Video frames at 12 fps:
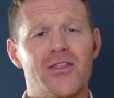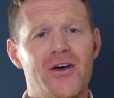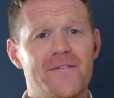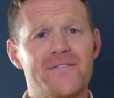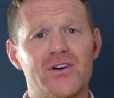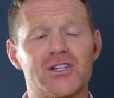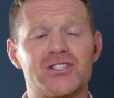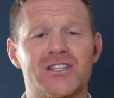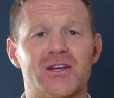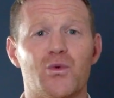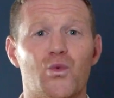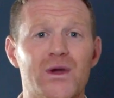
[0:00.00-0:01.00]
the first
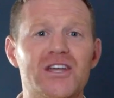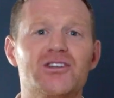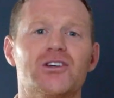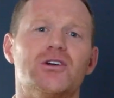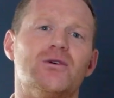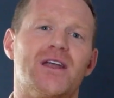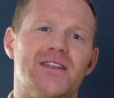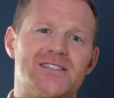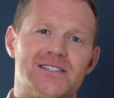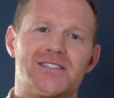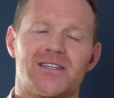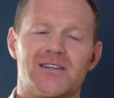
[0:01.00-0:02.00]
thing we do, and
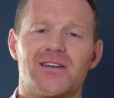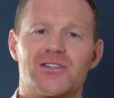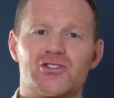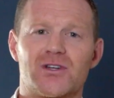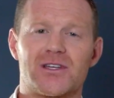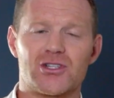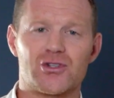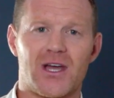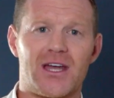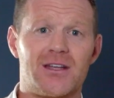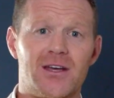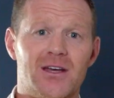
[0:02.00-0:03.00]
this is a trick of the
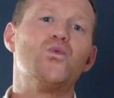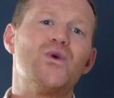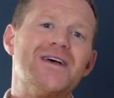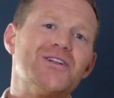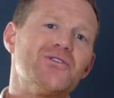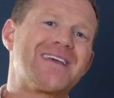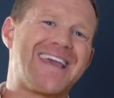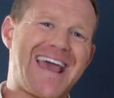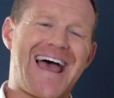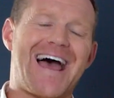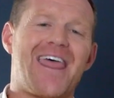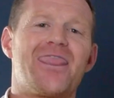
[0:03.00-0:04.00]
trade, we'll
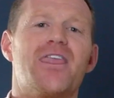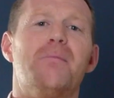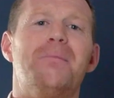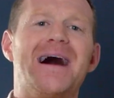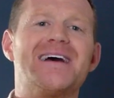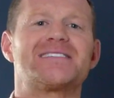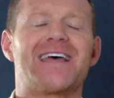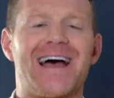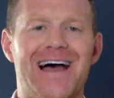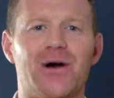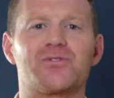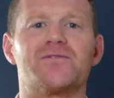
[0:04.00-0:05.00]
get the best
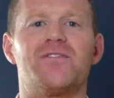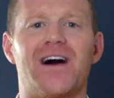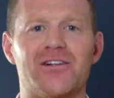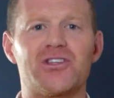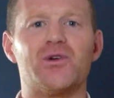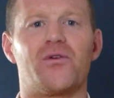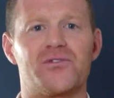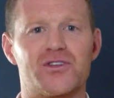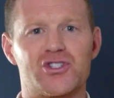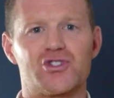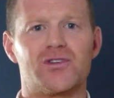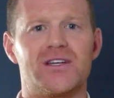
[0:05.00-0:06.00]
house value on
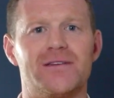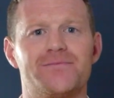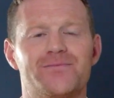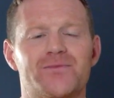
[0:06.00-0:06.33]
the street.